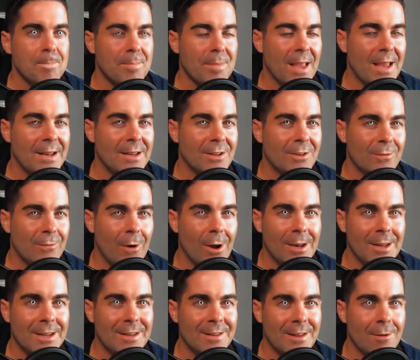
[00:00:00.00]
And it's
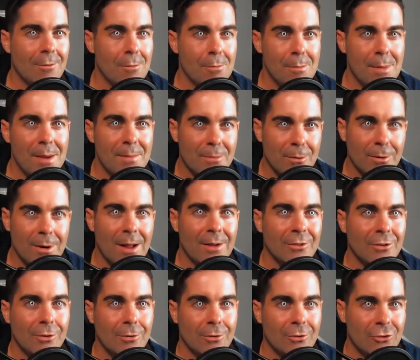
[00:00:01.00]
funny because I remember when I
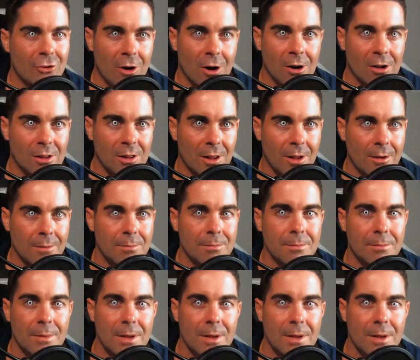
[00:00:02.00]
was doing Trunk Club,